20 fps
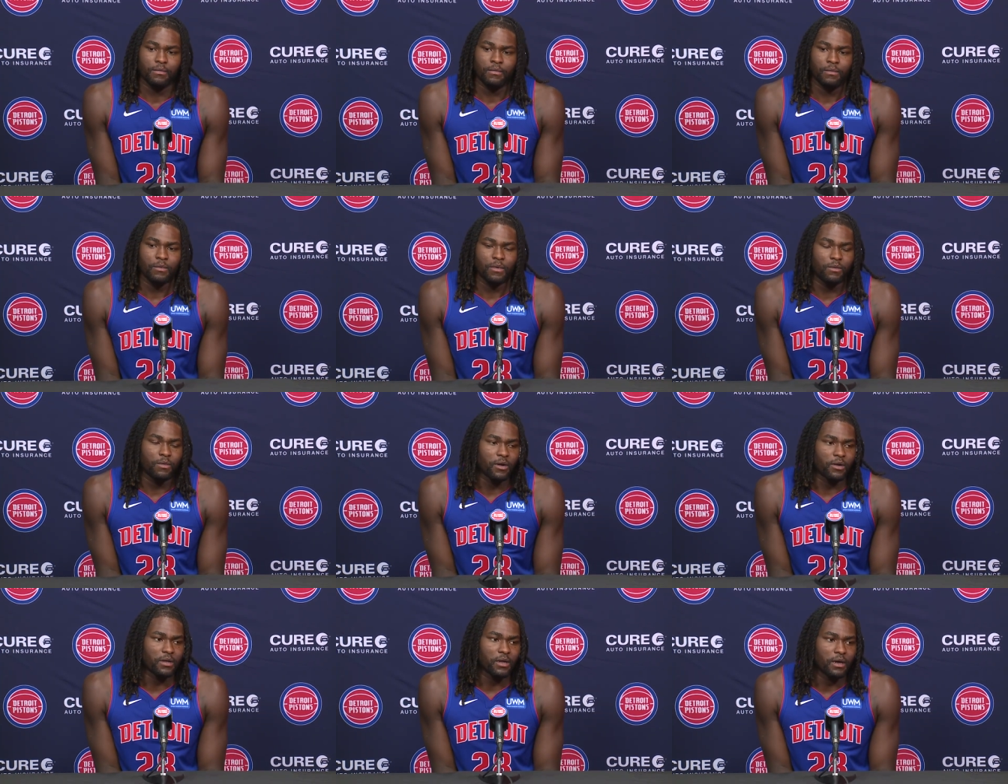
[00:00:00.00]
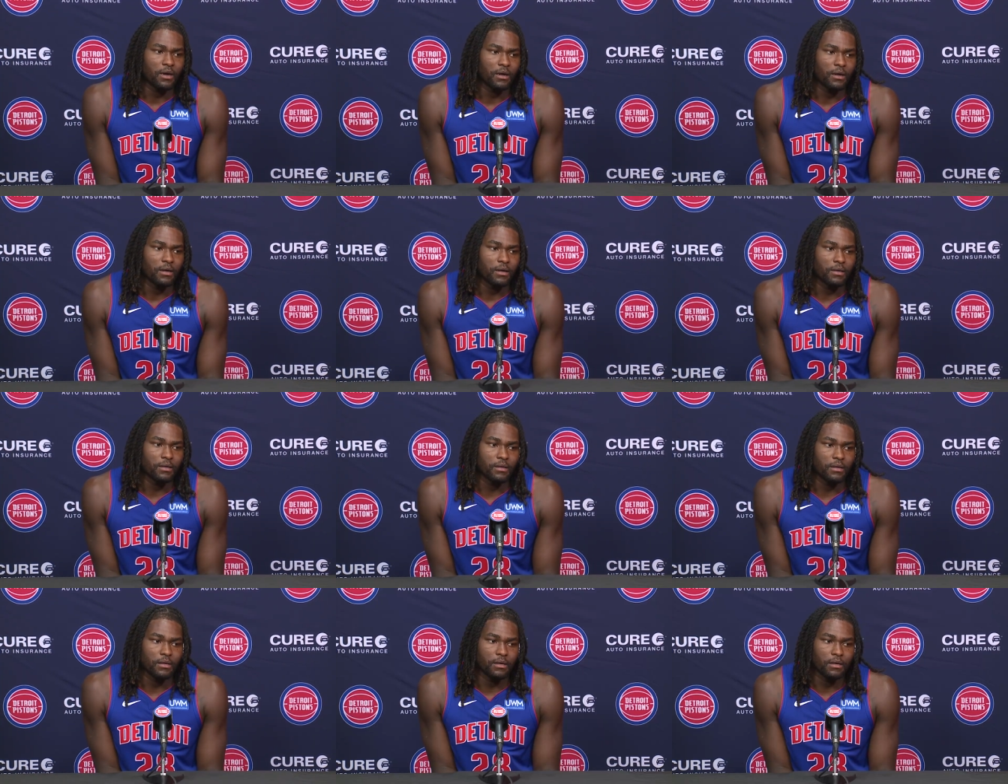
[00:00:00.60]
we worked hard.
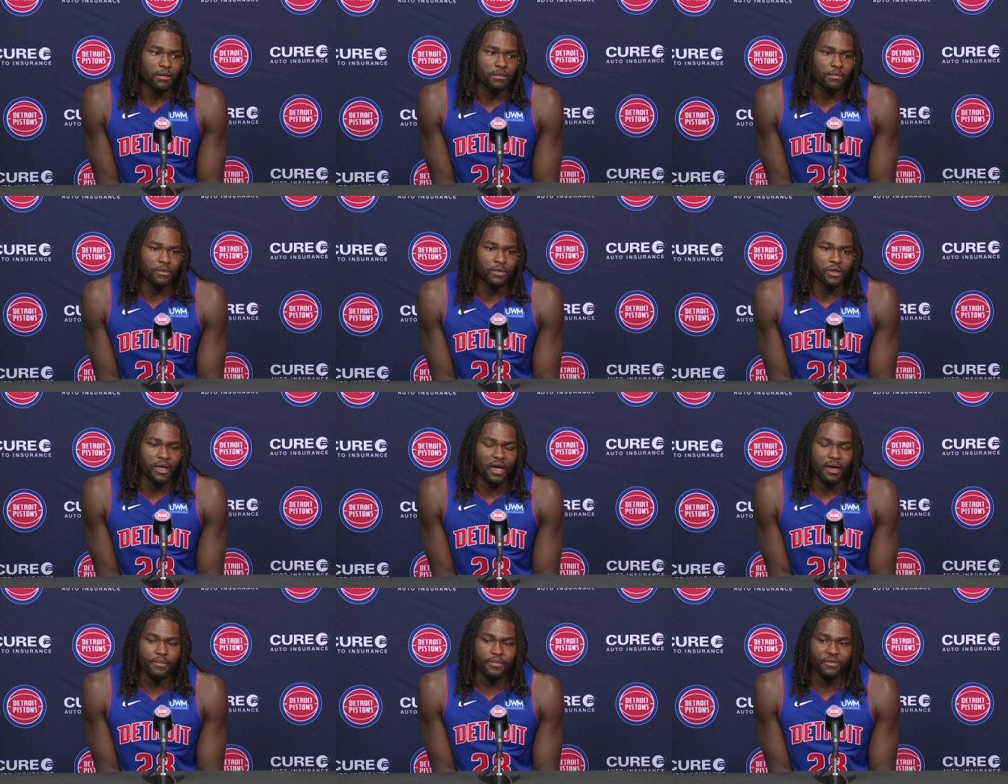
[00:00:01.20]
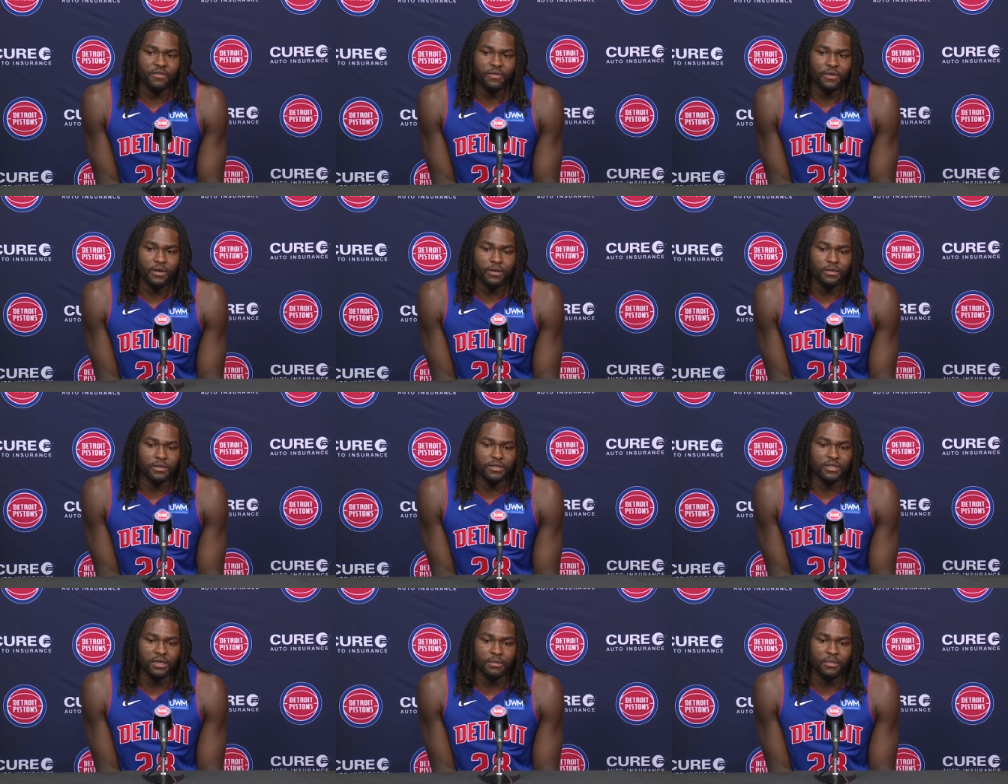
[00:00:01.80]
You know, the atmosphere in
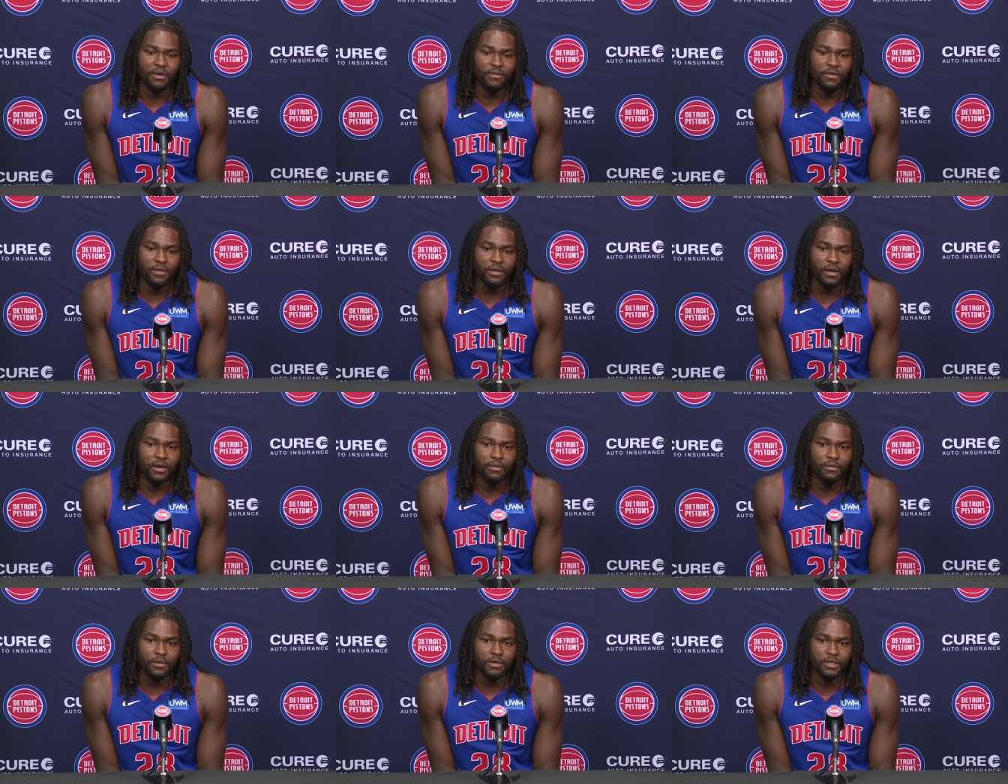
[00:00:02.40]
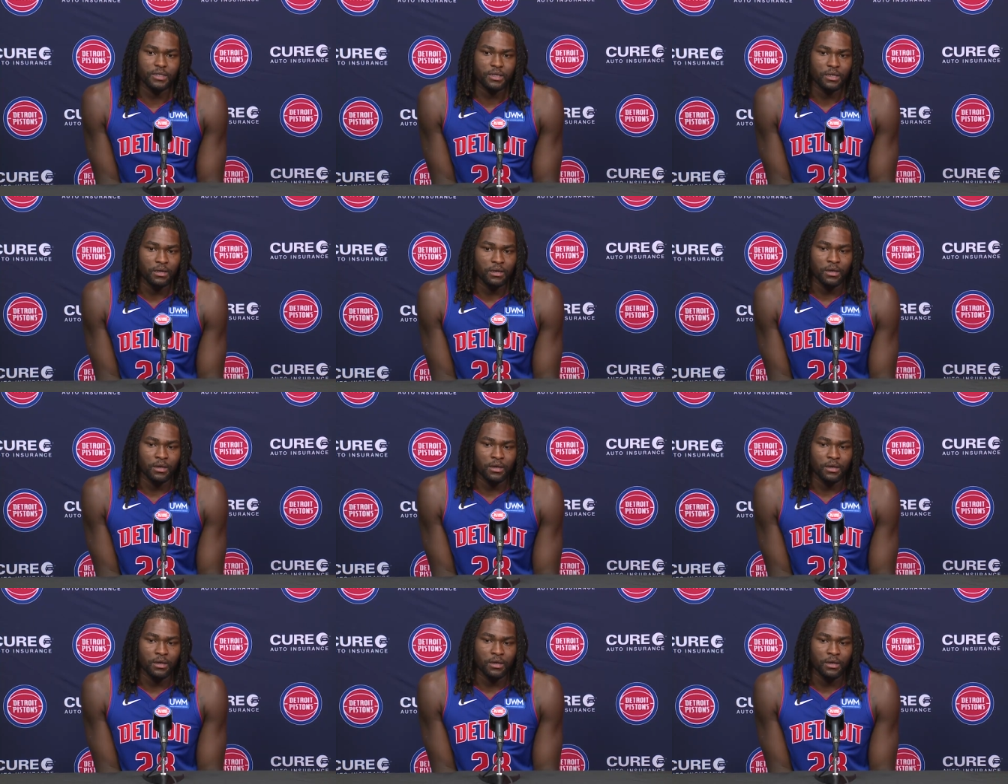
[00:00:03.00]
the gym every day was